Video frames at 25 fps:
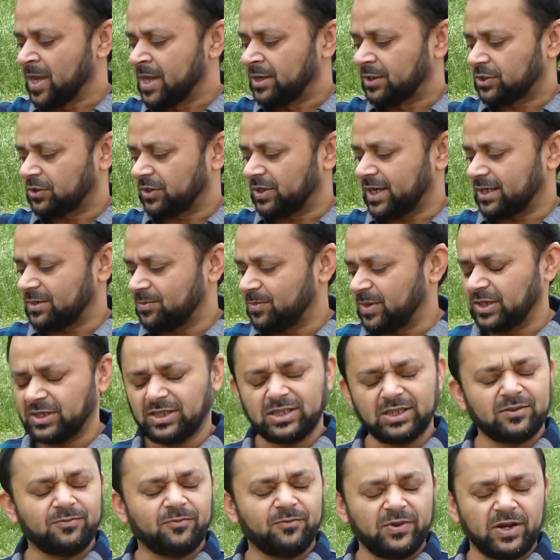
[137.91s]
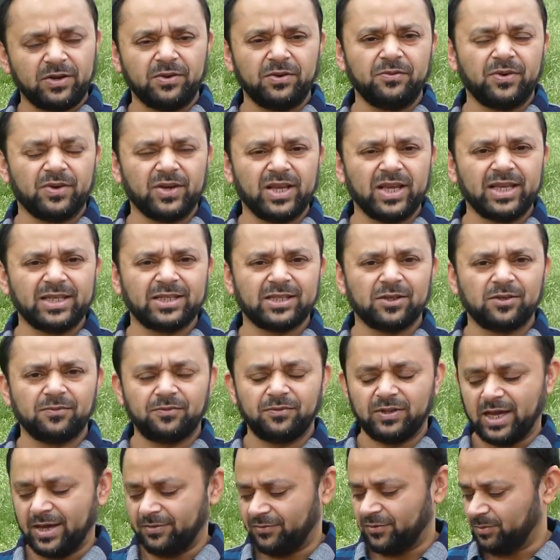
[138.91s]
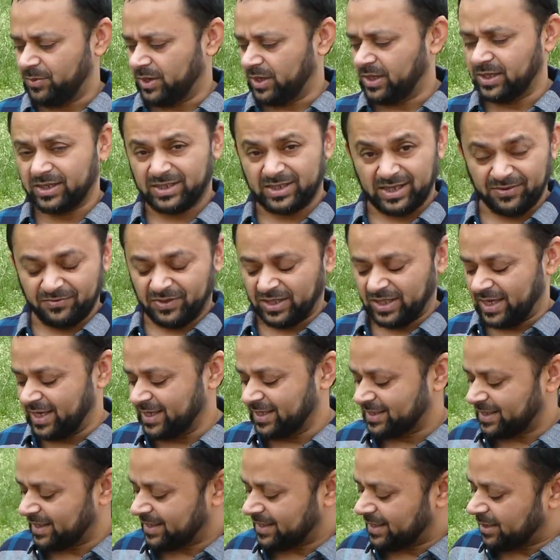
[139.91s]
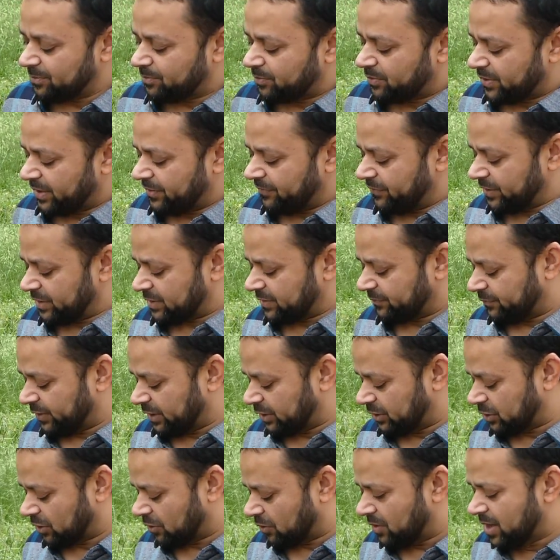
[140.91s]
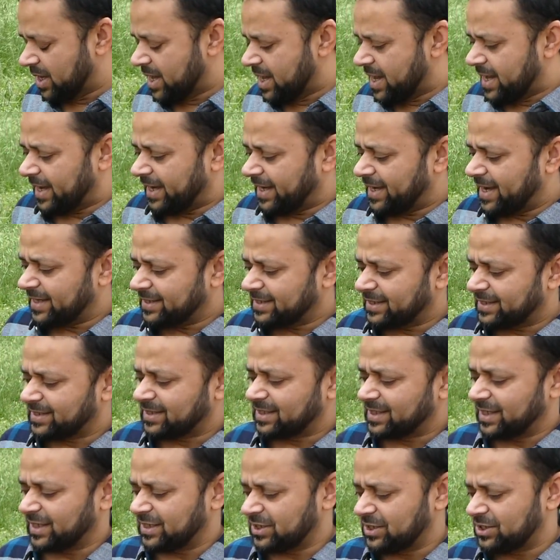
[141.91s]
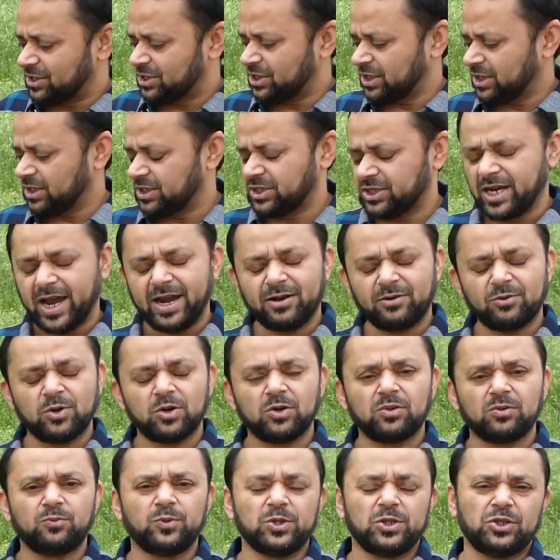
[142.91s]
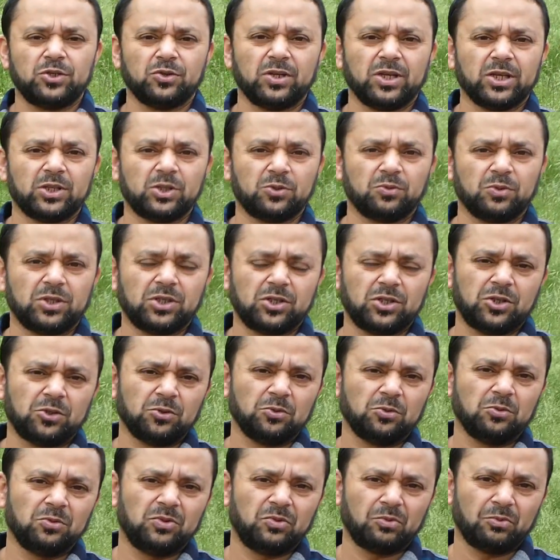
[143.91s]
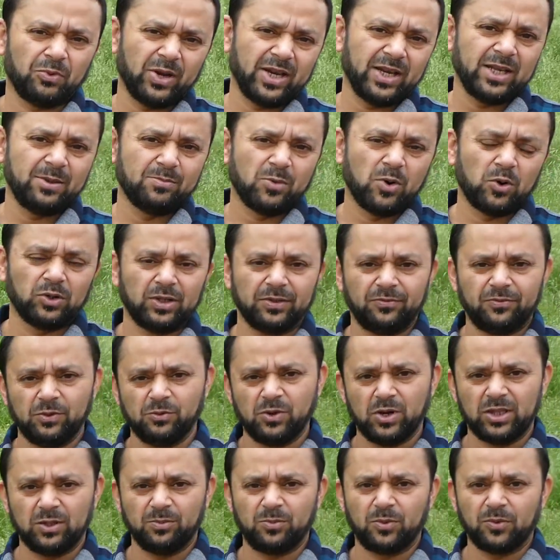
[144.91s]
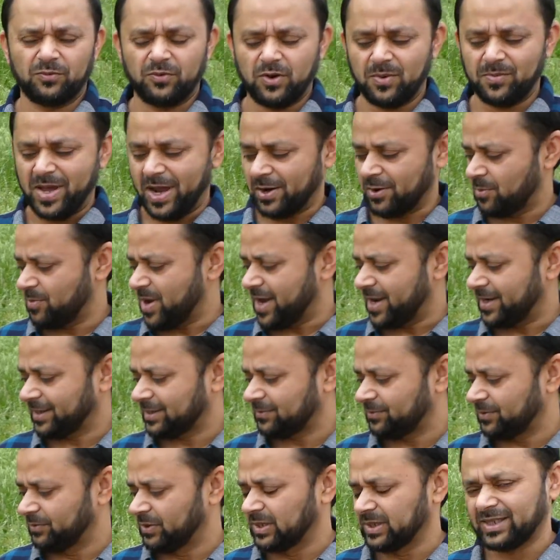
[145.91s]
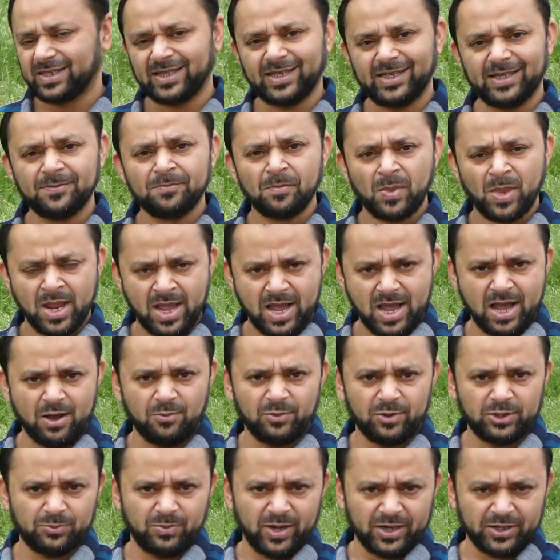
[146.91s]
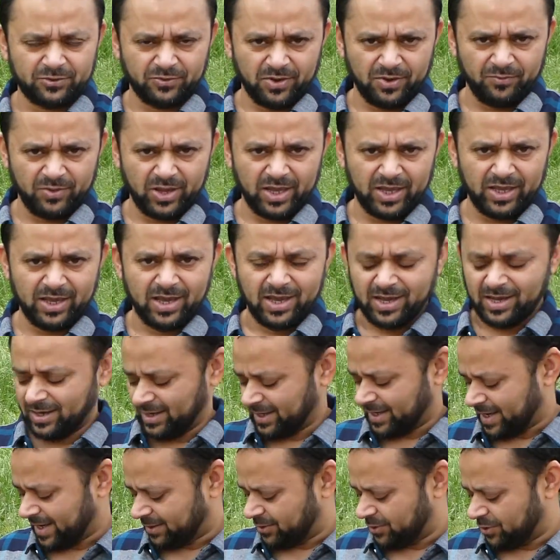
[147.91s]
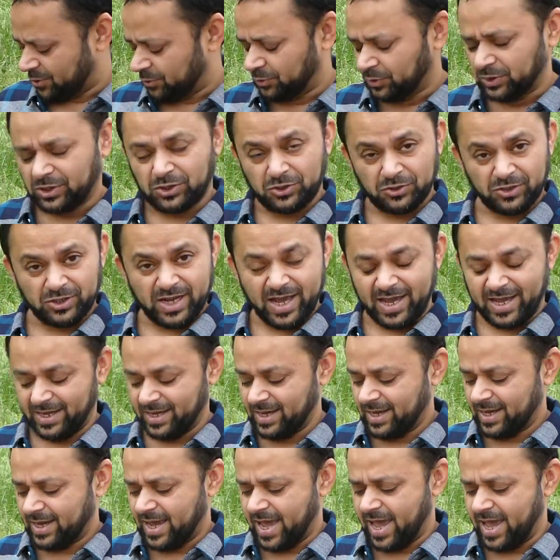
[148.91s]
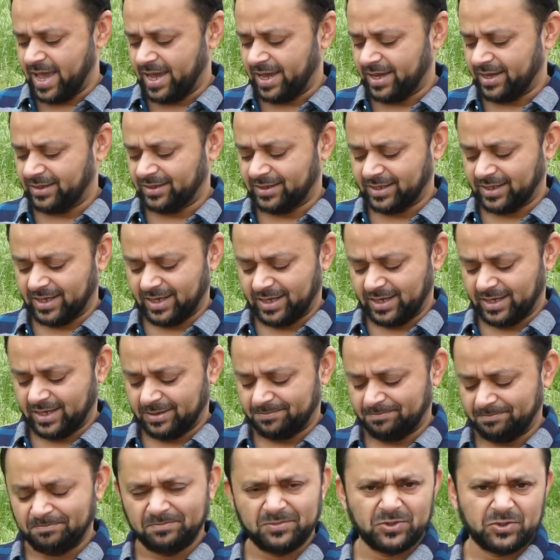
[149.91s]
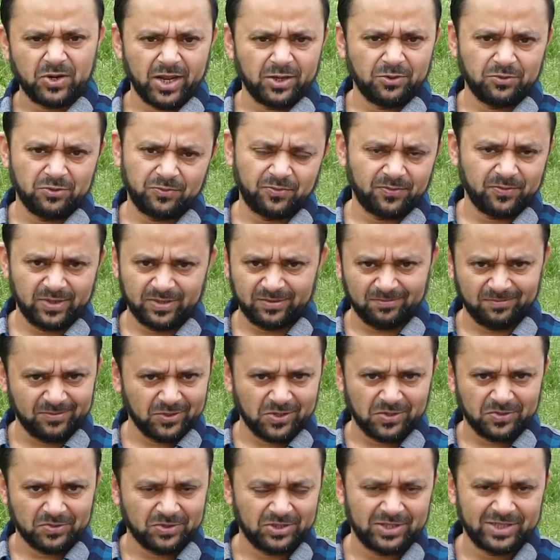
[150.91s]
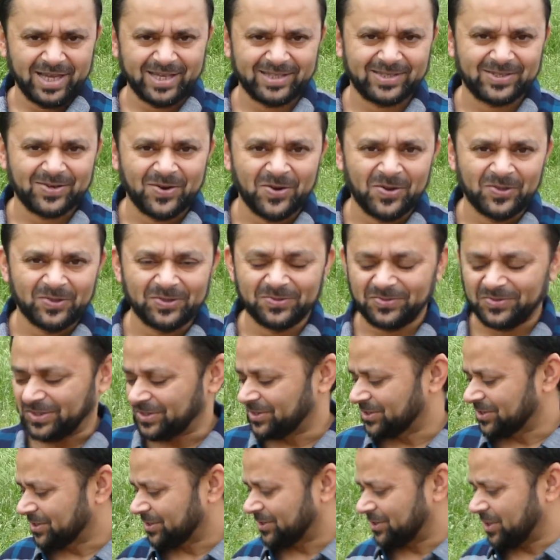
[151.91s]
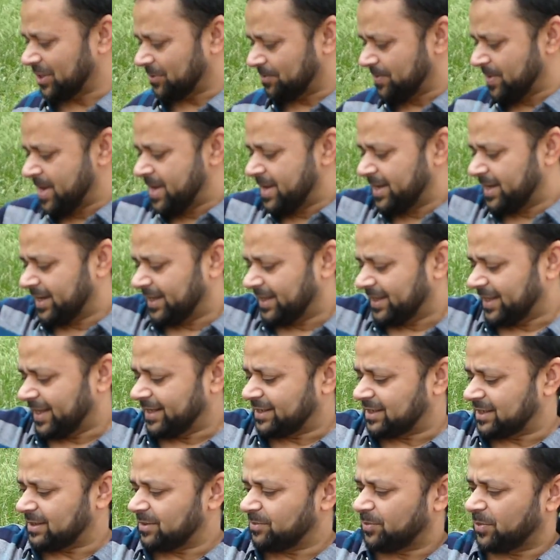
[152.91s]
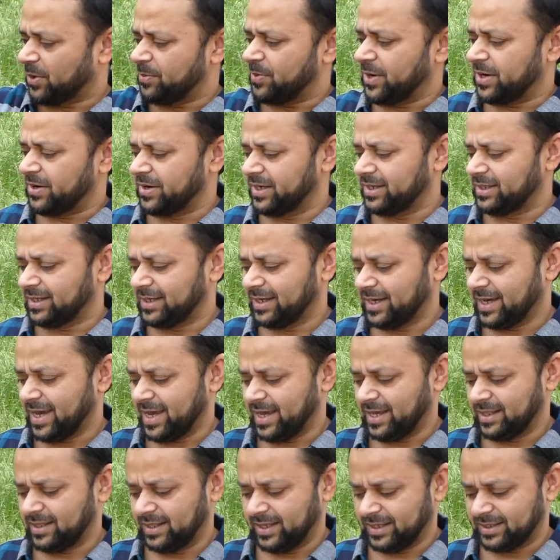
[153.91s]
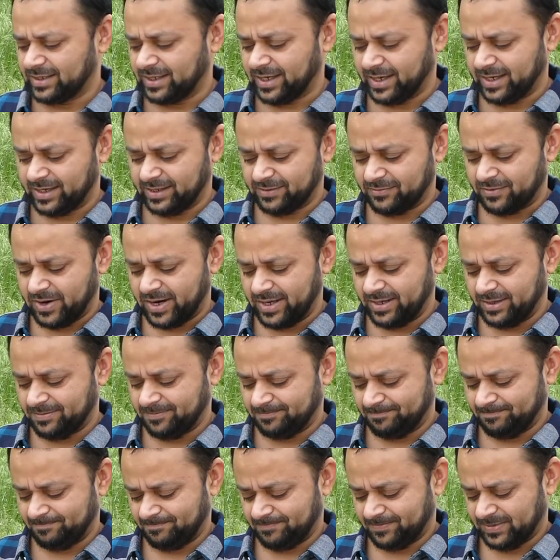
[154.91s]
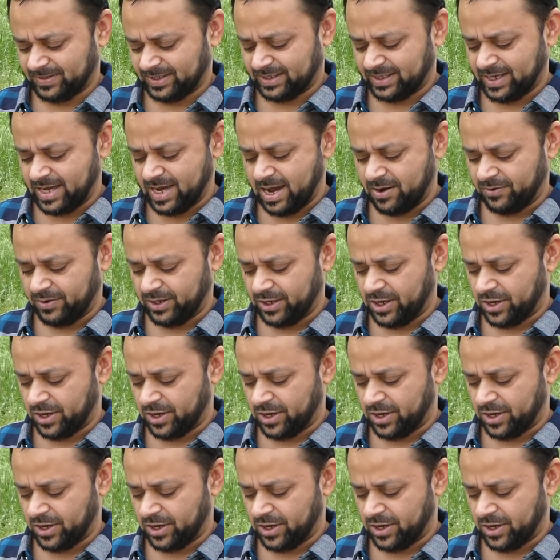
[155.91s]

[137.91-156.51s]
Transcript: So that makes it very, very easy to fly for beginners, even easier than previous VTOL. It has a 6G gyro, which you can switch to 3D mode if you want to perform aerobatics. We will see how much battery we can use today and try to, test all the features. So let's prepare it and let's get it ready, see how it